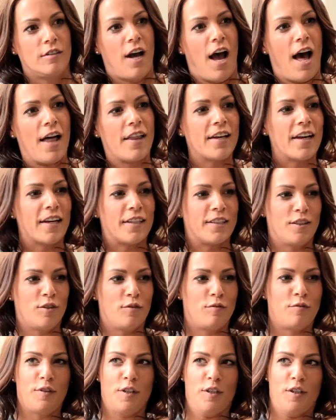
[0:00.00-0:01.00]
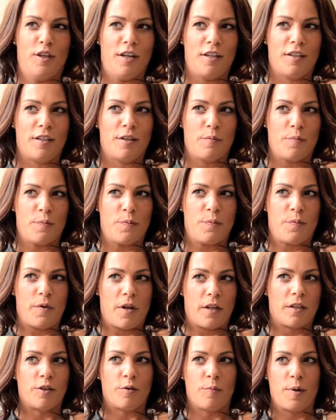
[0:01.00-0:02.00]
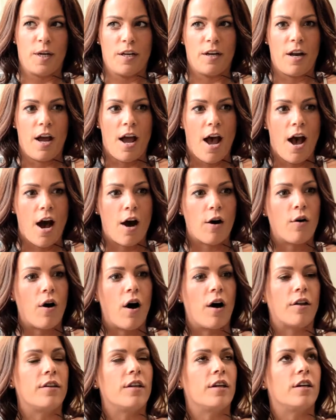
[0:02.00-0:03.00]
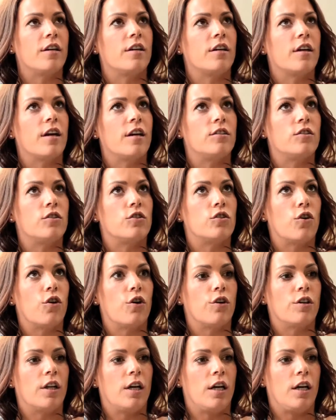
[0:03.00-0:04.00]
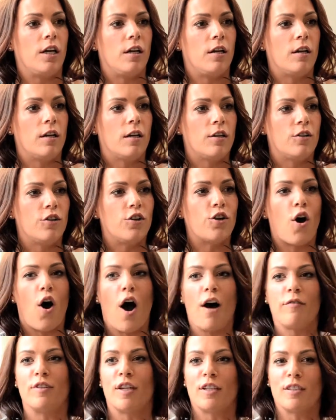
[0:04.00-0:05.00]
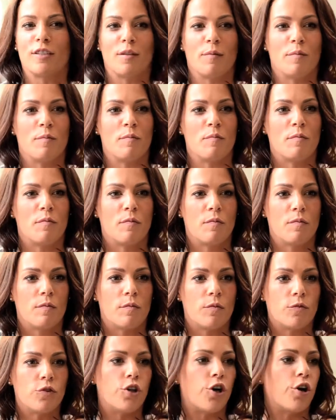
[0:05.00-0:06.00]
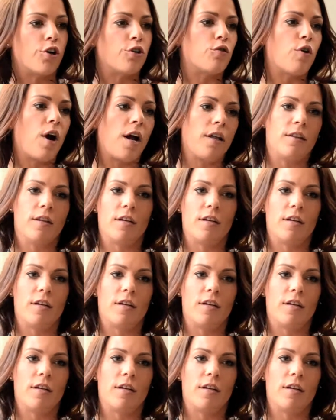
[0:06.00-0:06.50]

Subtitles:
I think I still feel a little bit now. I think it's certainly, you know, I've done some, you know, great